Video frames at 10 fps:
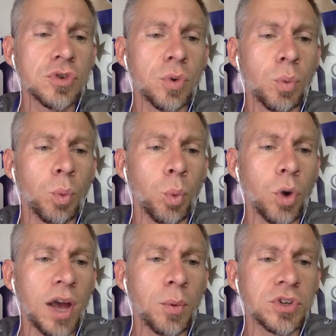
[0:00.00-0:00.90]

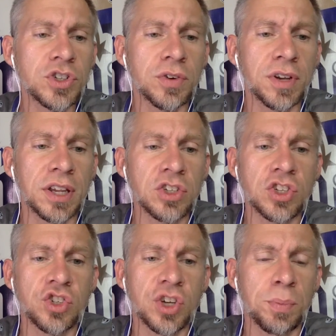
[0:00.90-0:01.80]
What was your
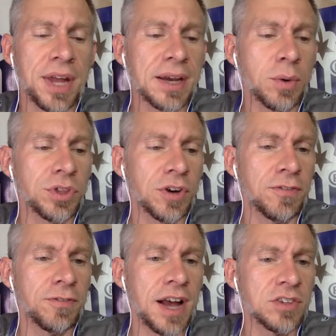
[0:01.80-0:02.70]
relationship like with
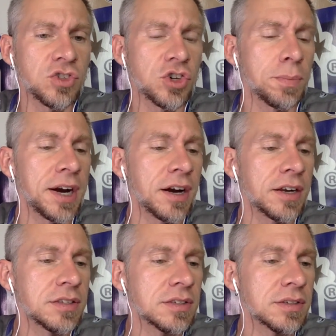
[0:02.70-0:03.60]
your foster
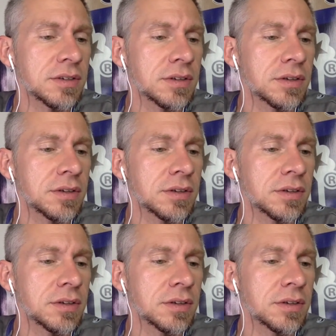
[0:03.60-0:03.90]
parents?